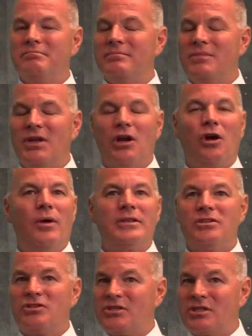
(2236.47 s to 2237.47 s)
they're going
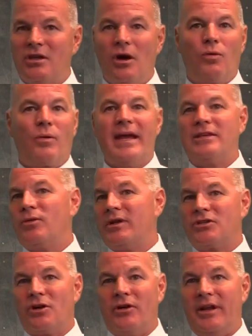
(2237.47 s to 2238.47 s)
to just go right to an
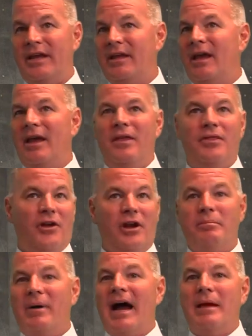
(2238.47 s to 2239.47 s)
attorney. They're
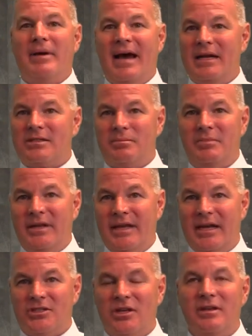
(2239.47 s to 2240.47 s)
going to bypass
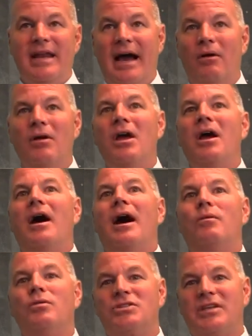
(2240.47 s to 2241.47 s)
mediation. Now,
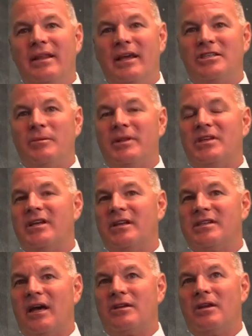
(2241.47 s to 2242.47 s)
I will say this about the state
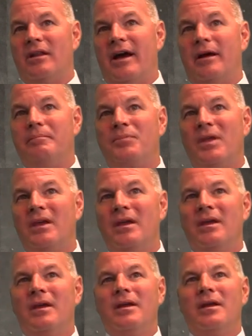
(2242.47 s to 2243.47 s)
of South Carolina.
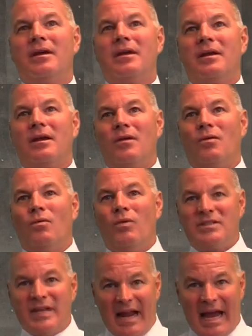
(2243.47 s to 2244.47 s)

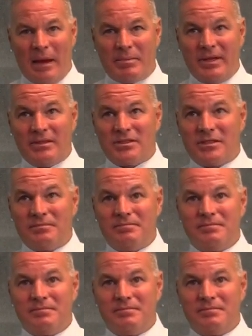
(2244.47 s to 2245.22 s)
Once that happens,